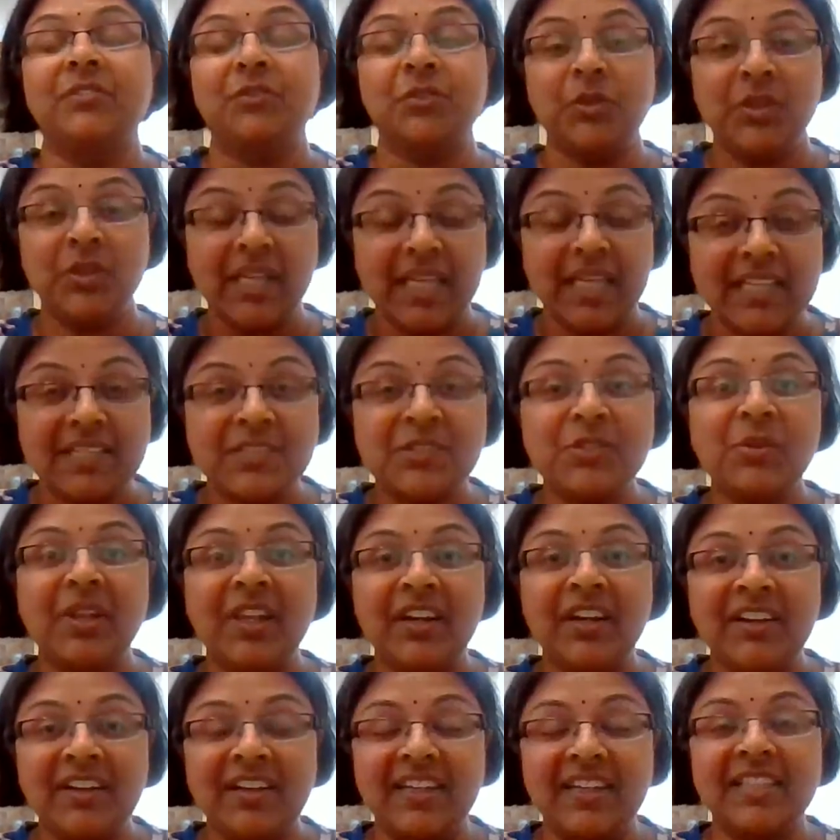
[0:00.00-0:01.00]
to, is to
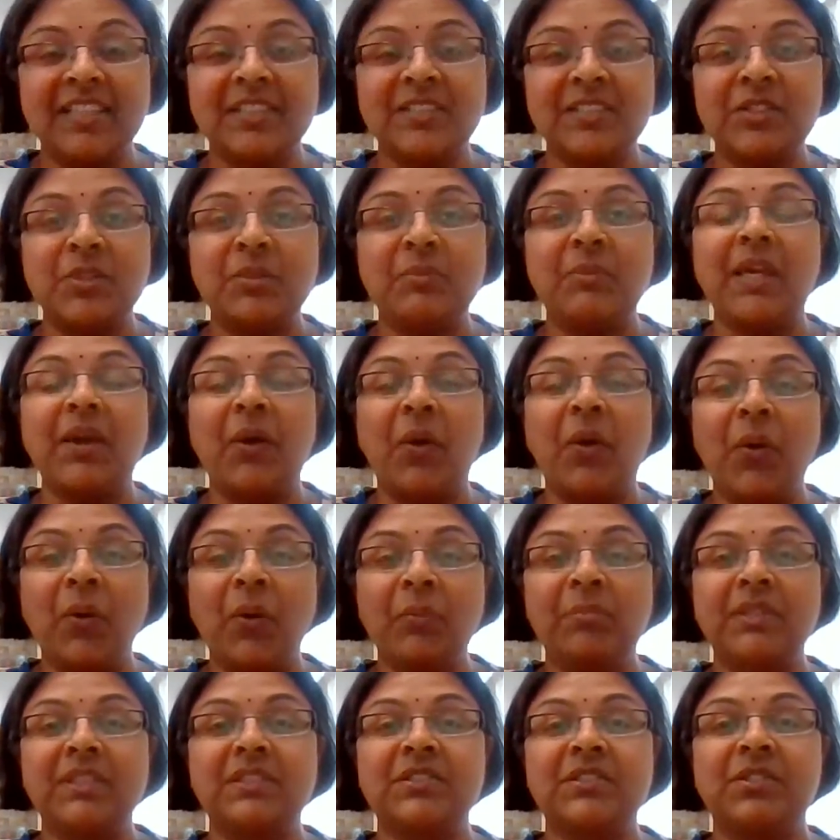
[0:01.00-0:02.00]
learn to be
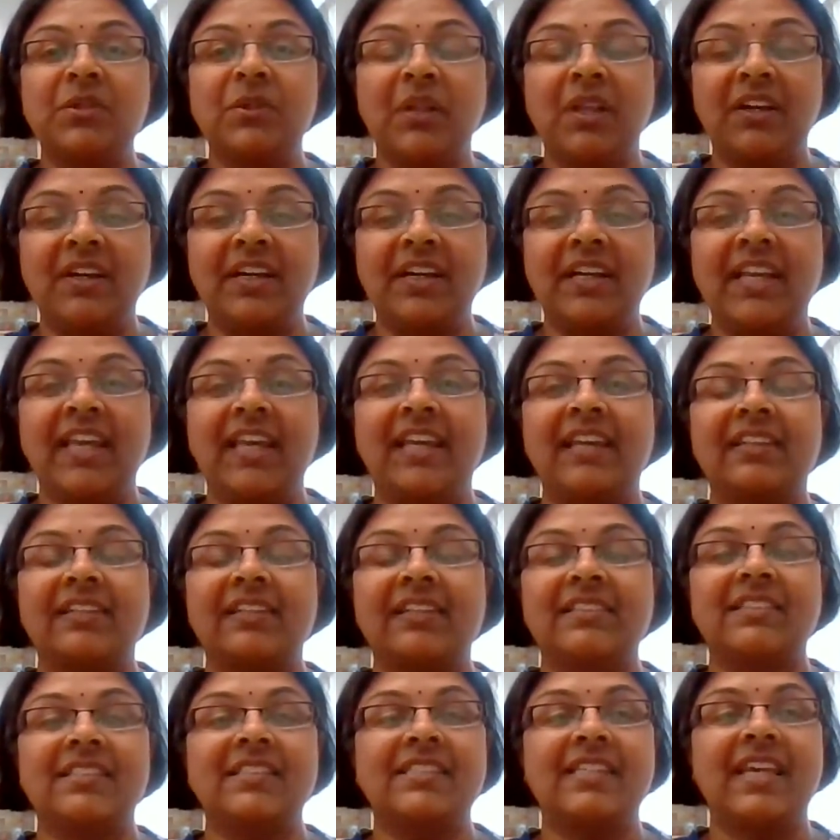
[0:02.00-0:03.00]
open to
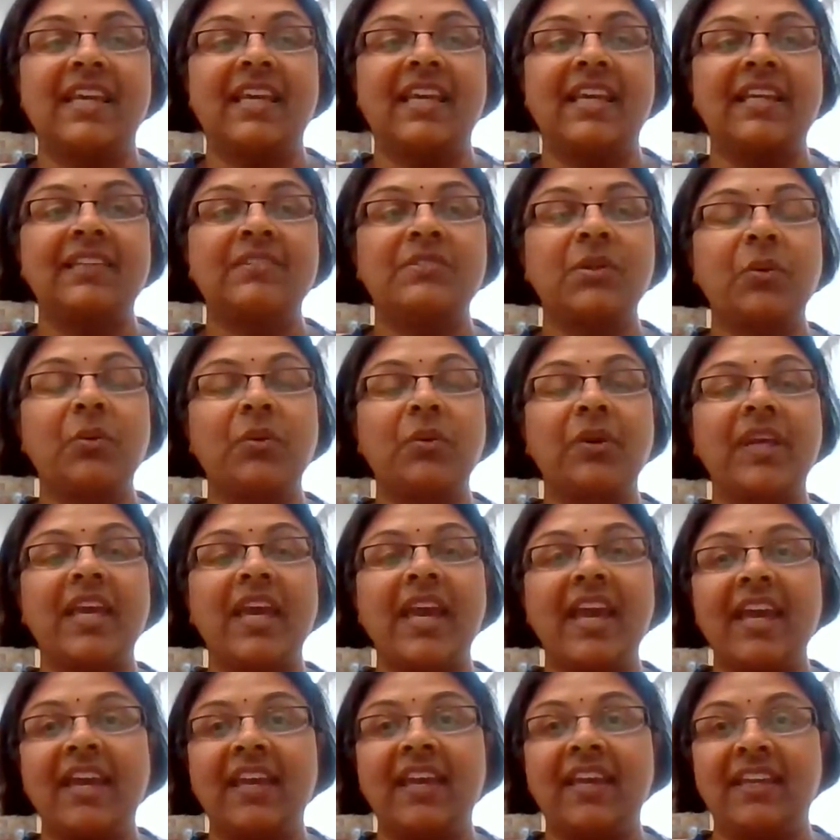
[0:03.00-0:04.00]
learning to say it's
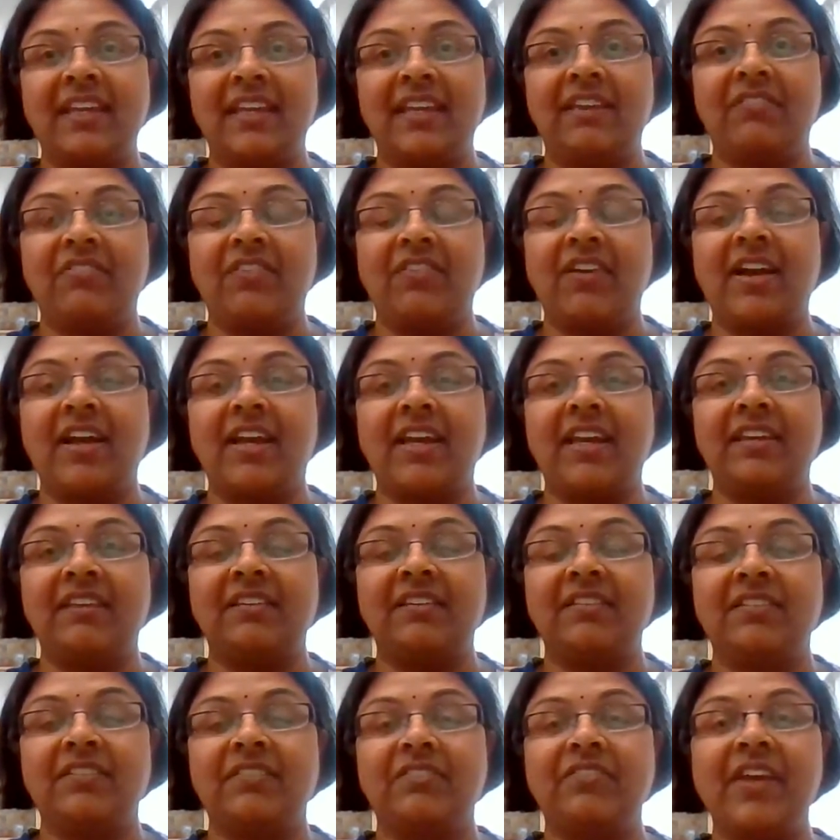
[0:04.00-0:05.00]
okay if i
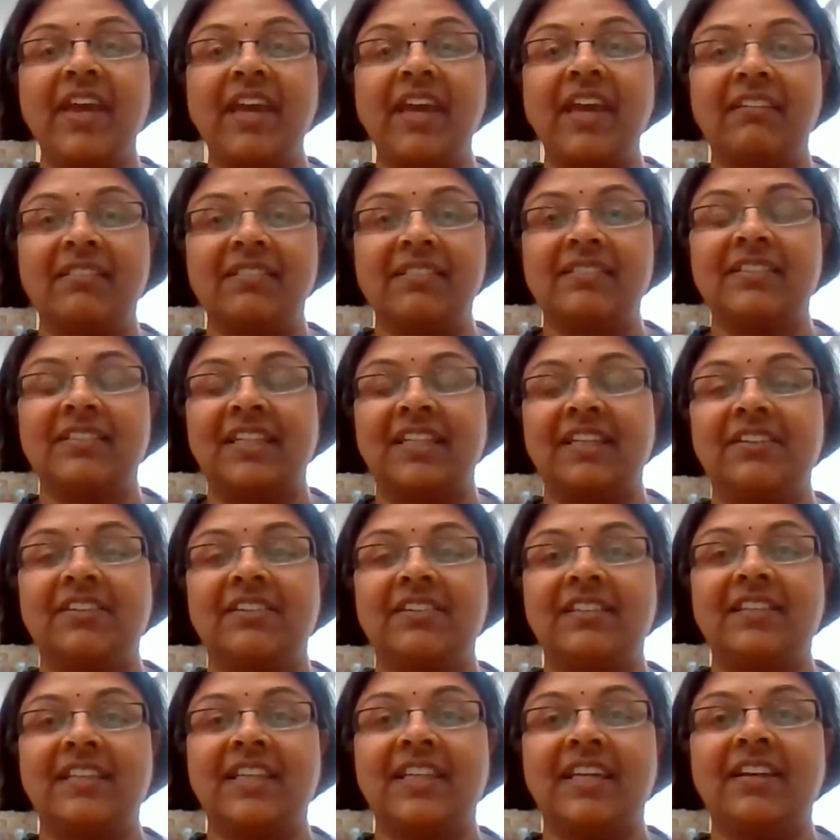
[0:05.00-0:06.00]
fail here
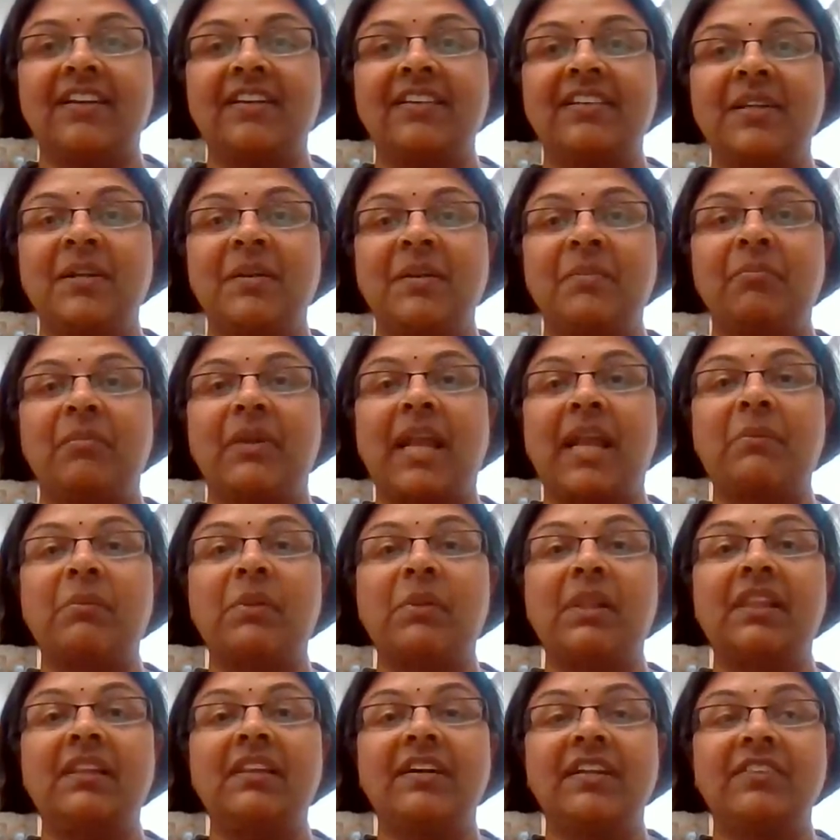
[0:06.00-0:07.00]
and there but i
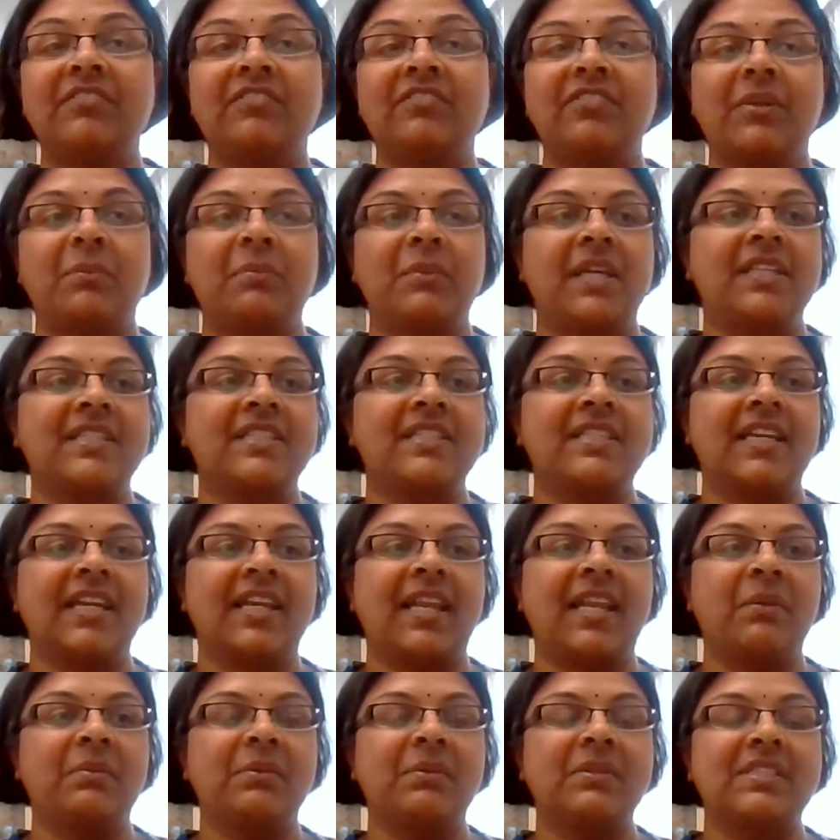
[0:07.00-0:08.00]
will learn from it
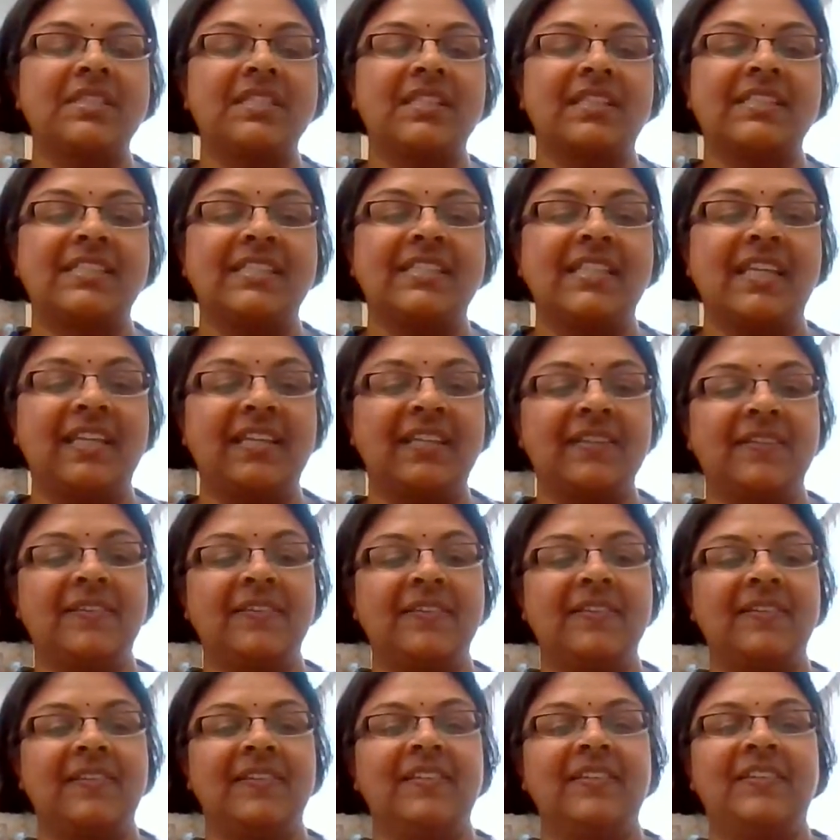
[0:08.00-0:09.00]
and i will succeed
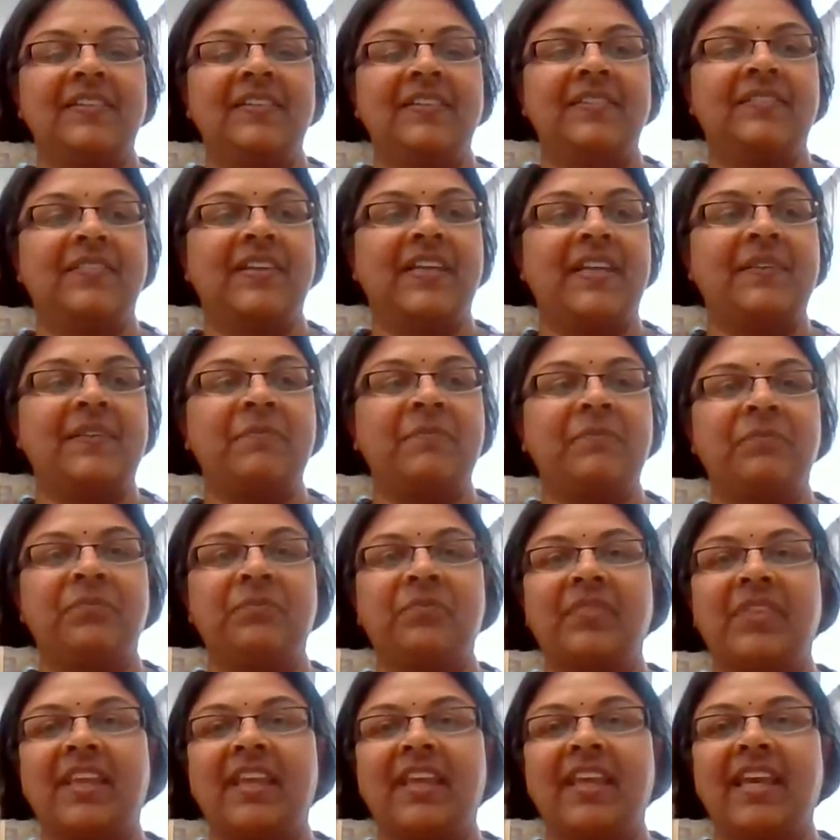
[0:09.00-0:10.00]
it
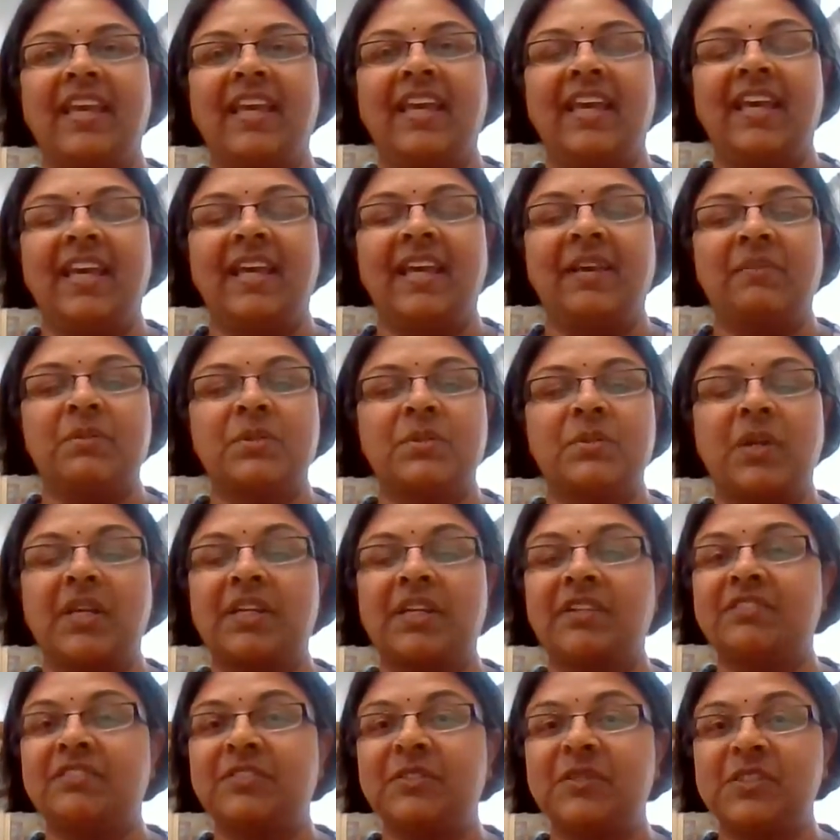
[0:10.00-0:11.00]
was
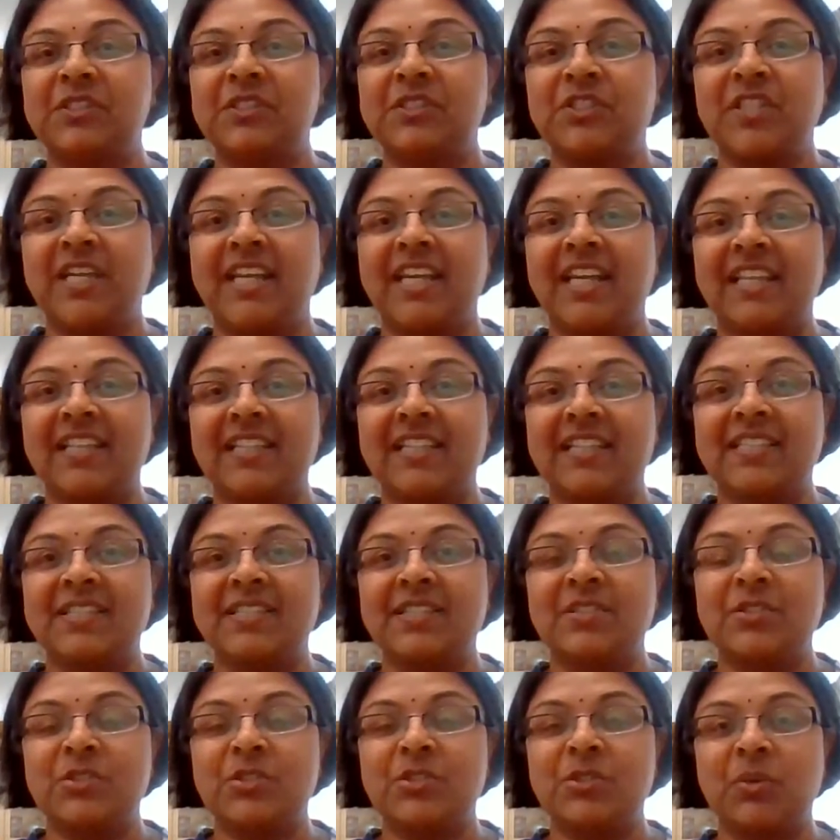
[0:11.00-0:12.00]
wonderful sharing
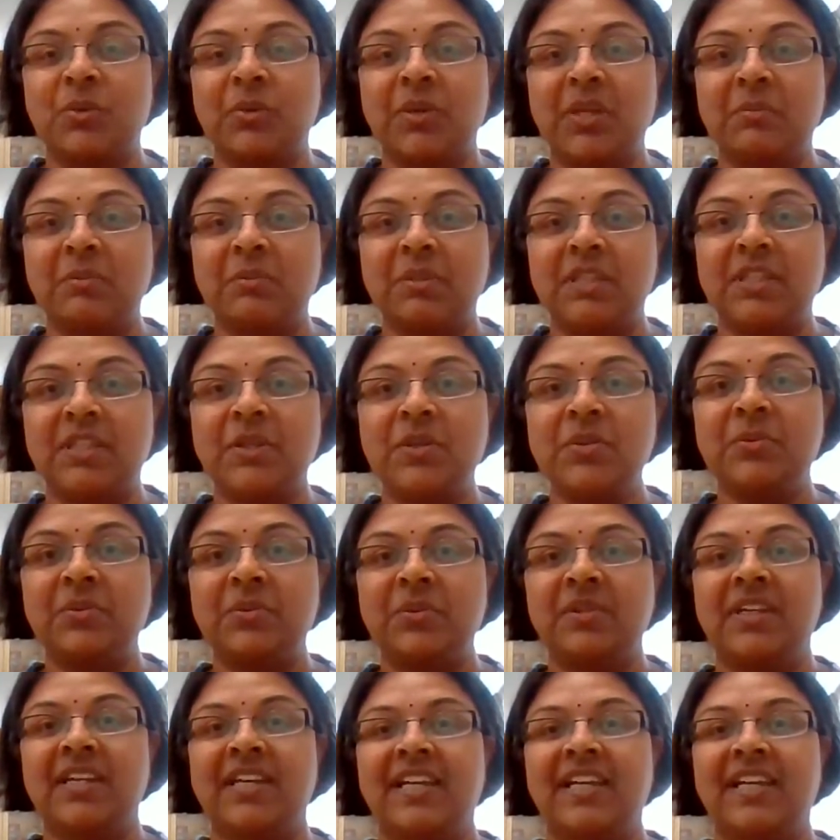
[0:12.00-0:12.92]
this story with you